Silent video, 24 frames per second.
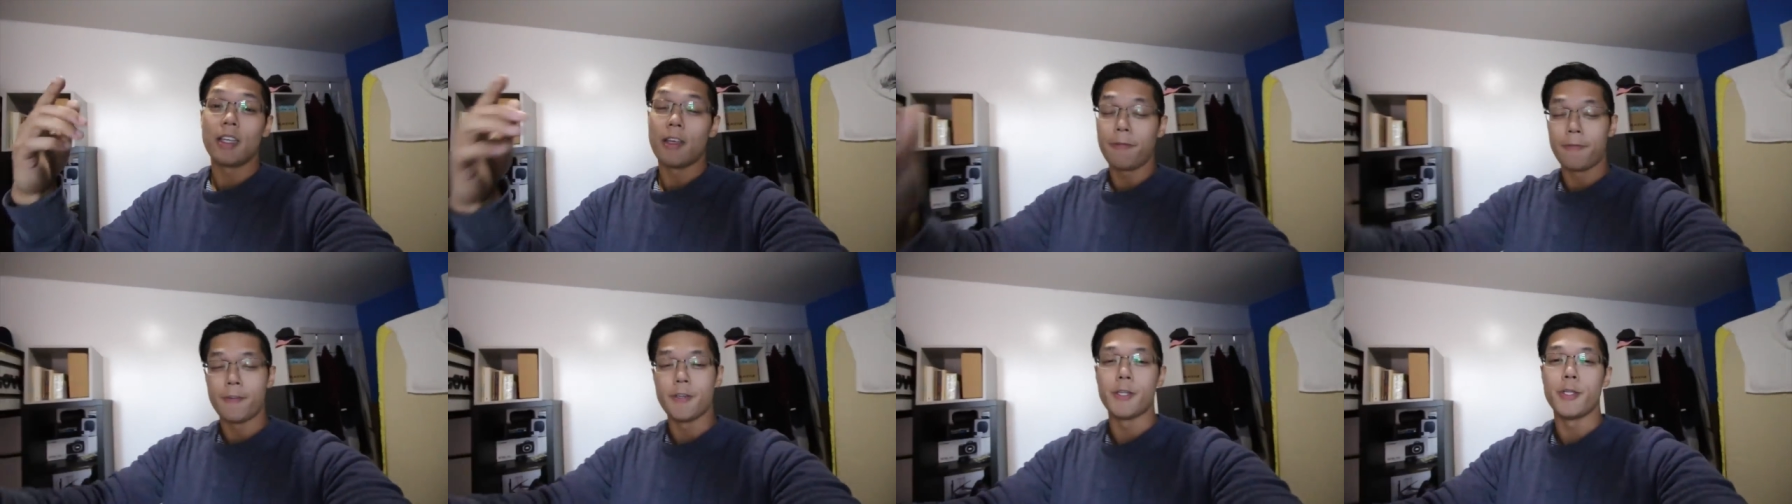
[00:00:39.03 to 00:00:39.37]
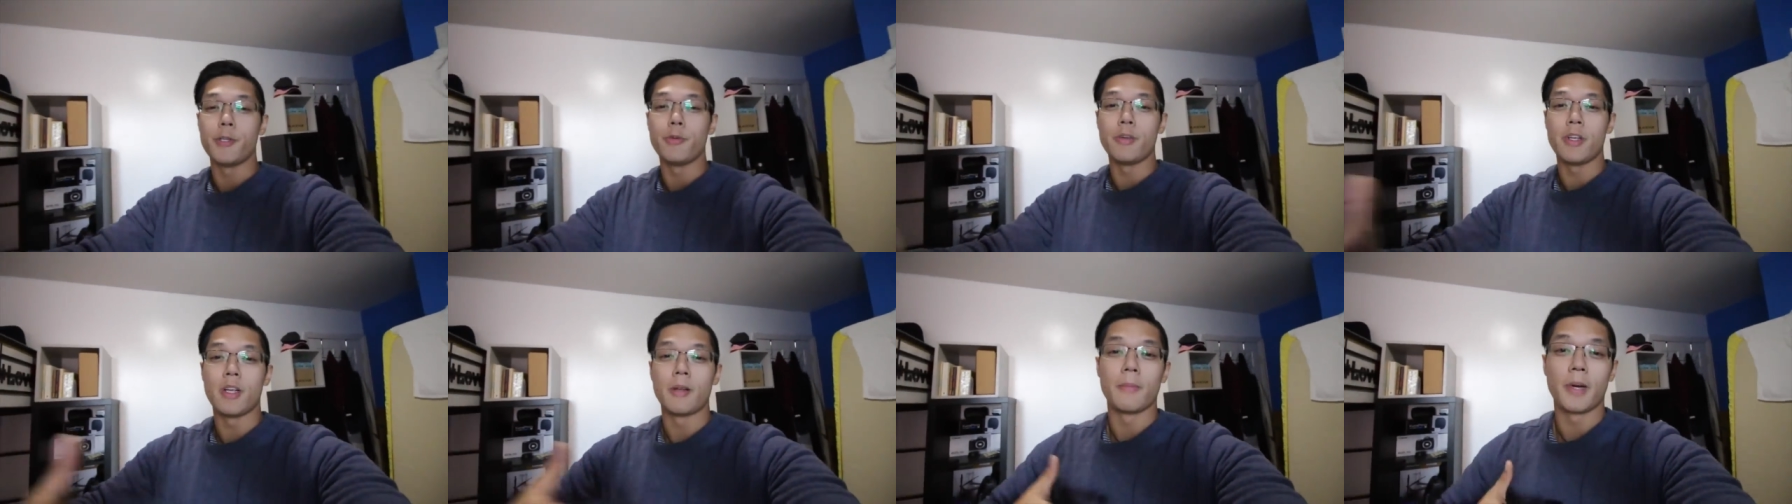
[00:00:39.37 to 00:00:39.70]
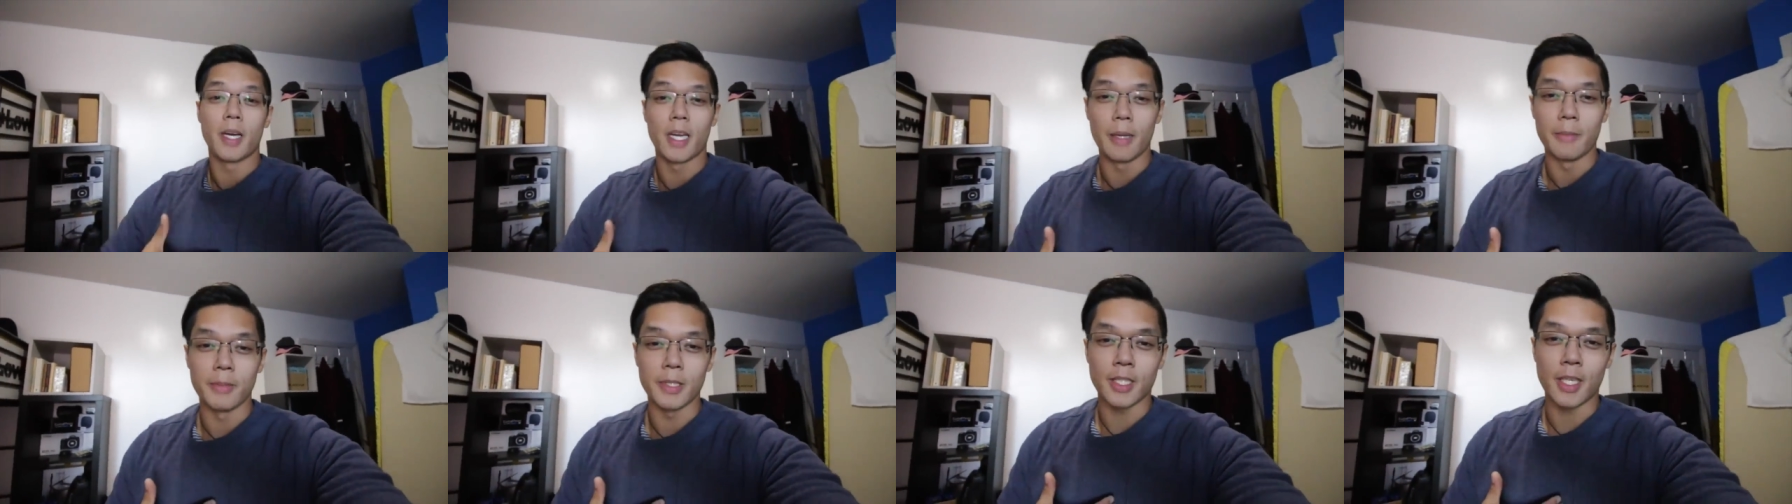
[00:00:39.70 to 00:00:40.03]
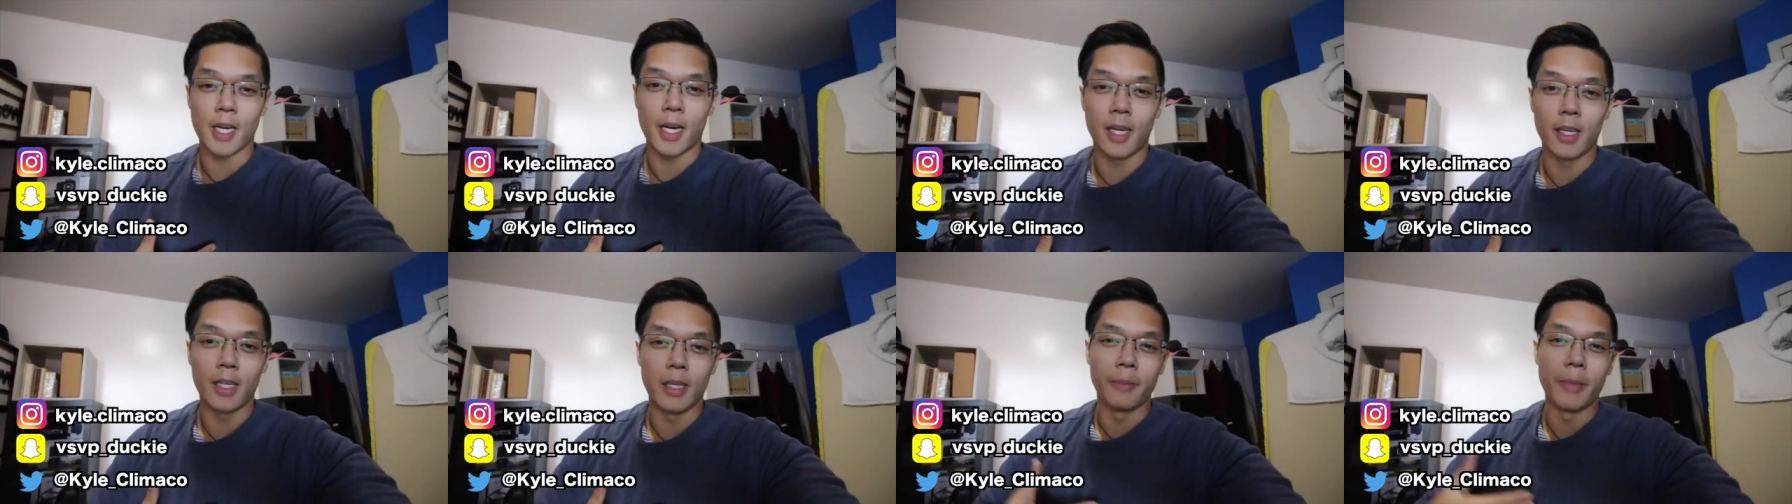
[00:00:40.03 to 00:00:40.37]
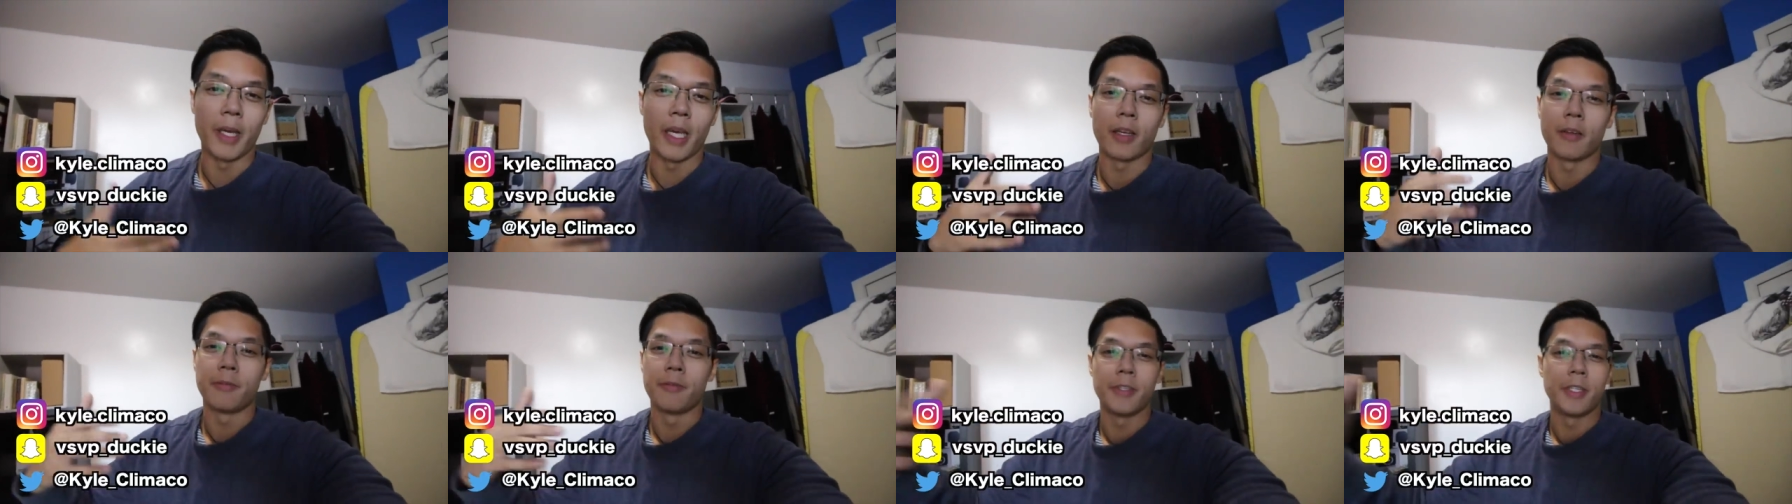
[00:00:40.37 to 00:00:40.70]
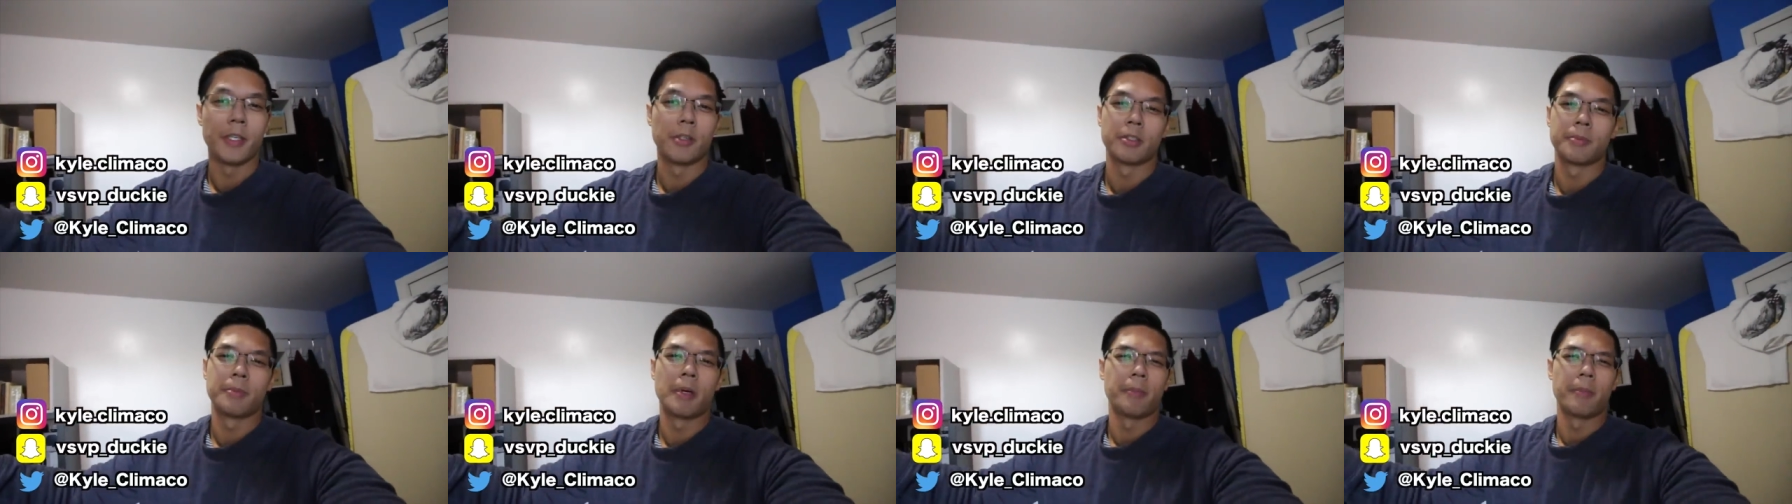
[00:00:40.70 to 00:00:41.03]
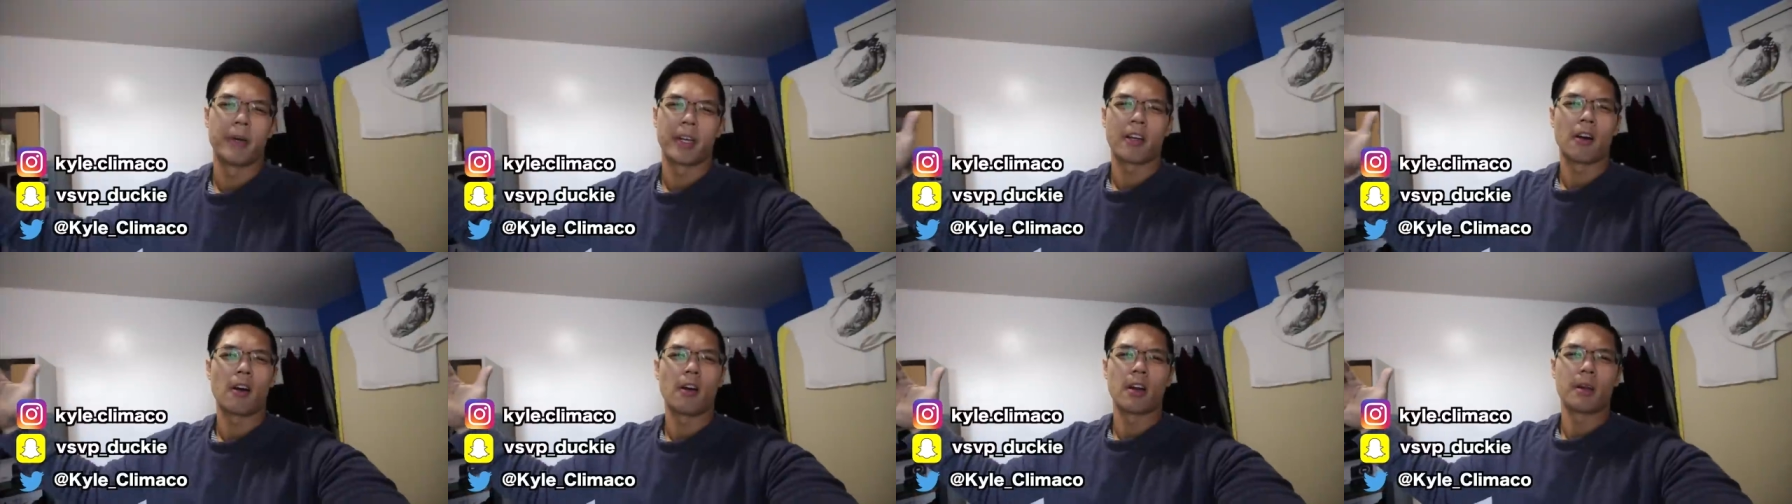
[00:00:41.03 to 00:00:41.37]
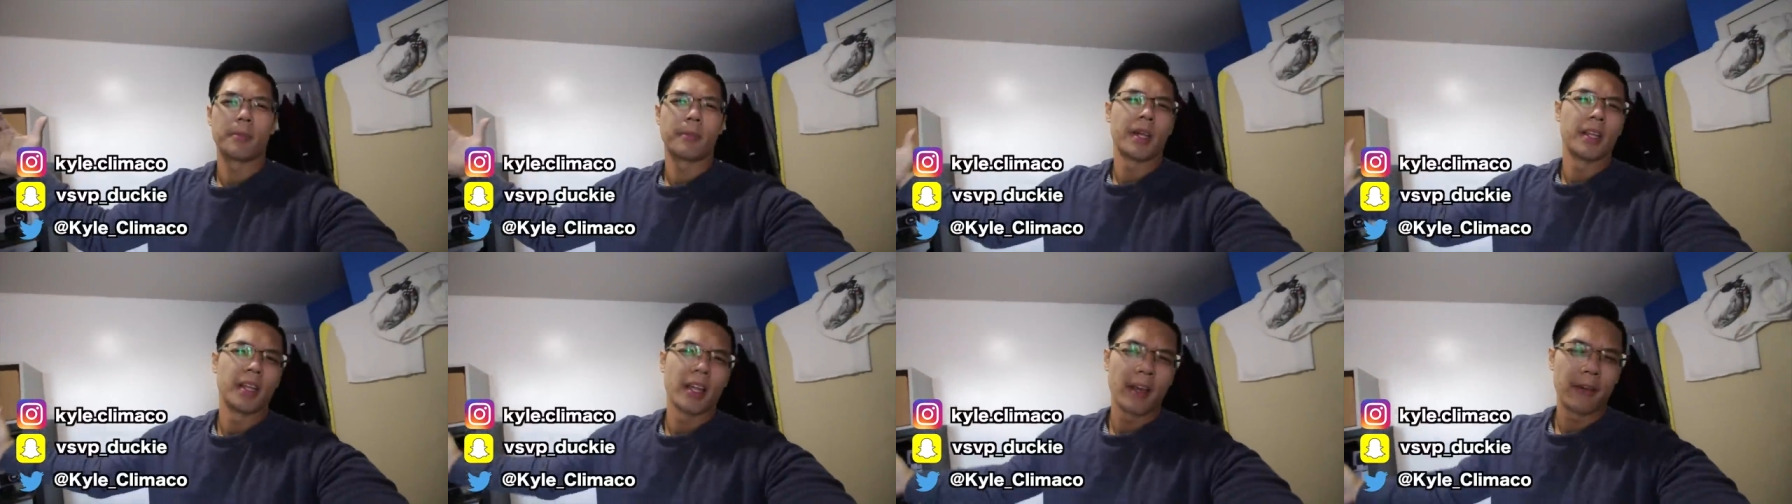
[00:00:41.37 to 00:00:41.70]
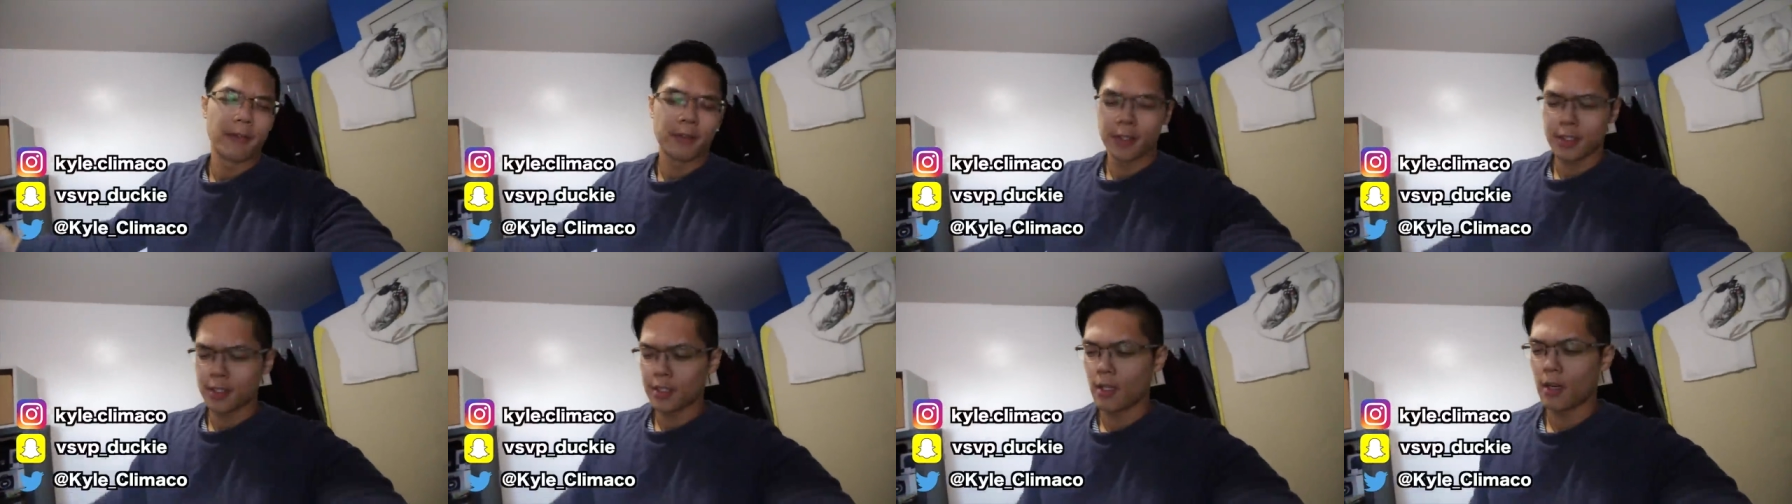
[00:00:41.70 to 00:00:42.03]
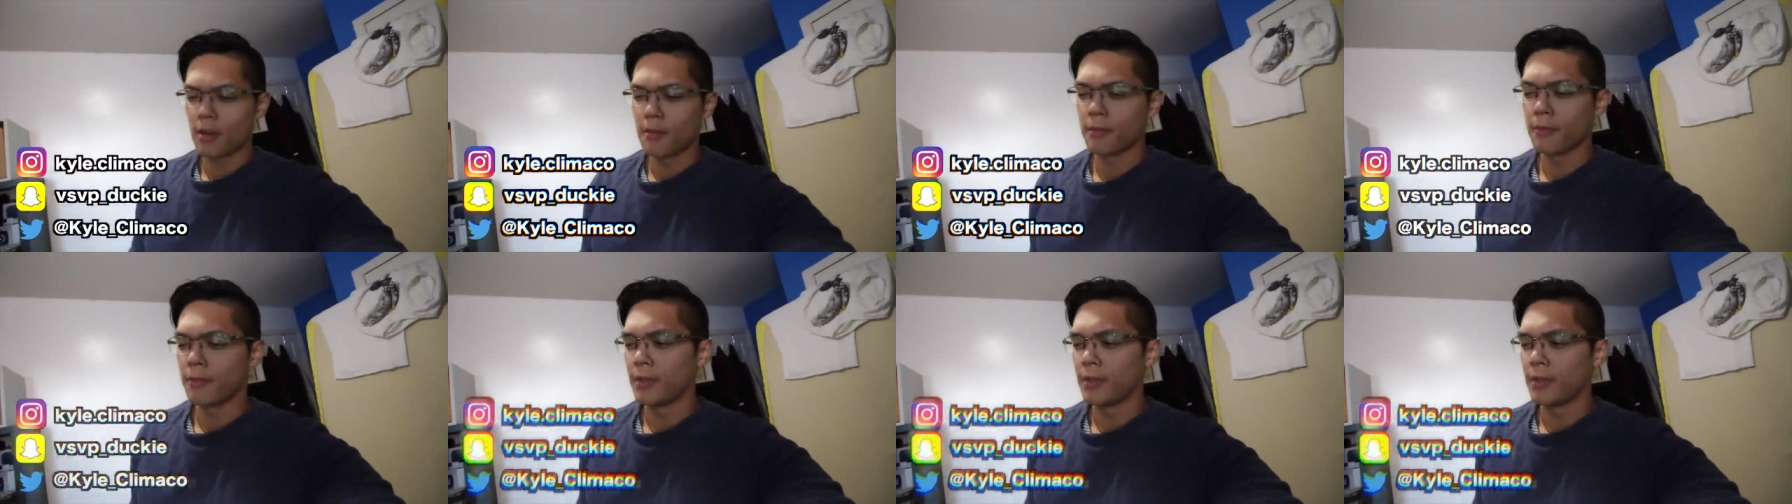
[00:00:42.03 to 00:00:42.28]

If you're new here, my name is Kyle. I make videos about my car and my life and stuff,